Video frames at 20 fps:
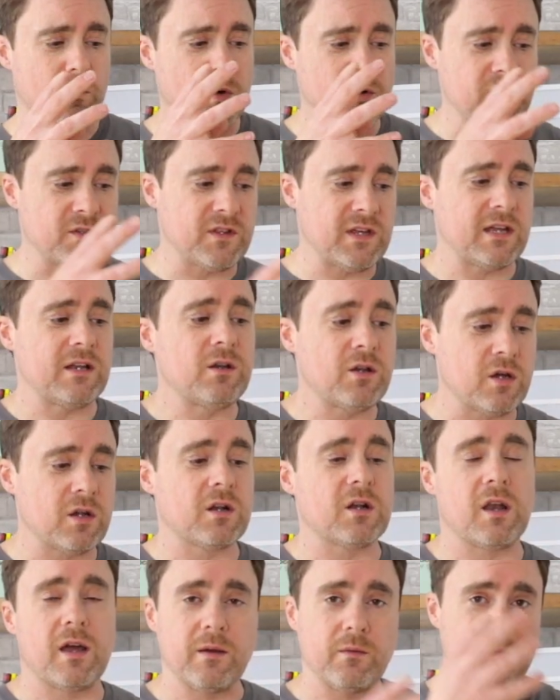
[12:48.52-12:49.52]
What do they
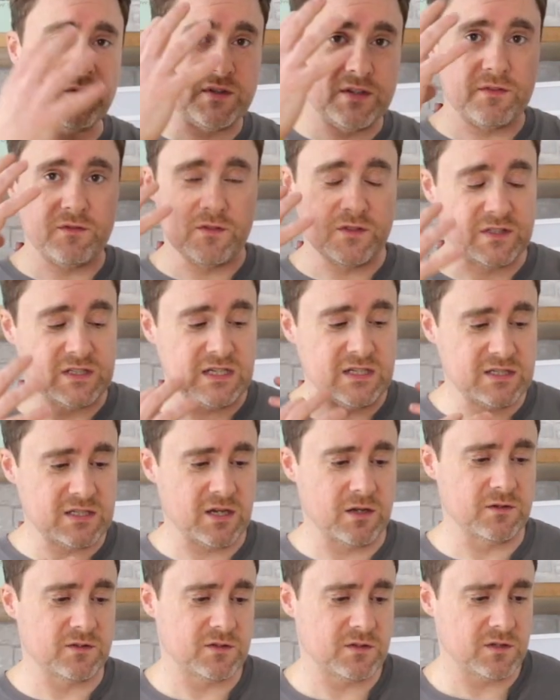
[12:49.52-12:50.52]
look like with different skin
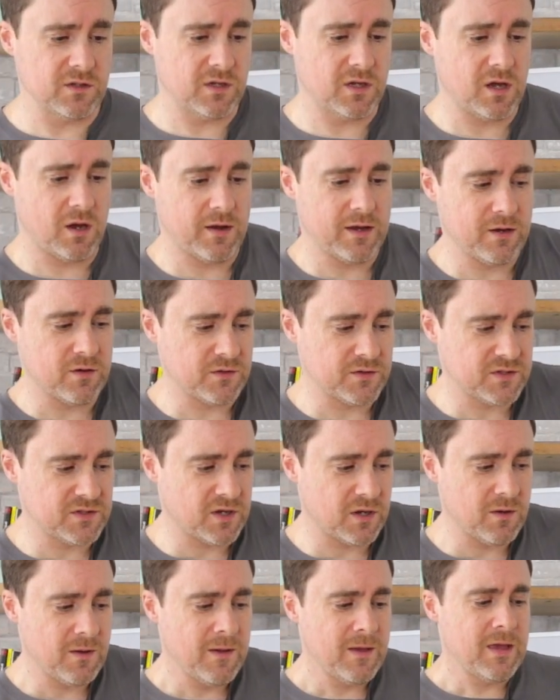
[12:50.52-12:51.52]
tones going on?
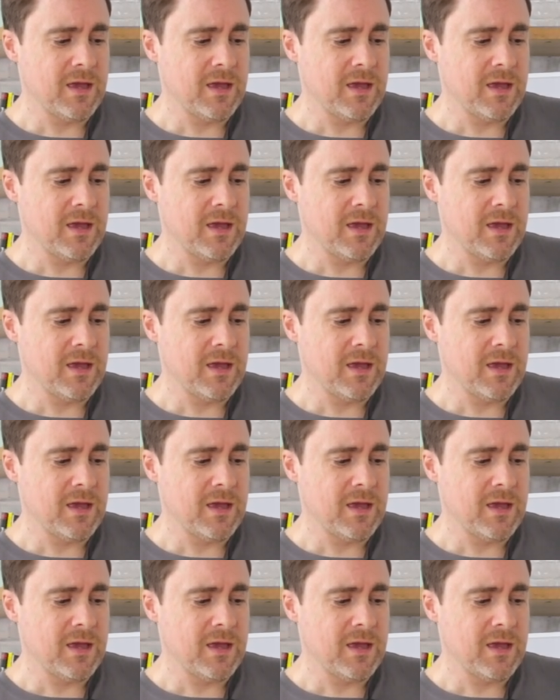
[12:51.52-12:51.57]
So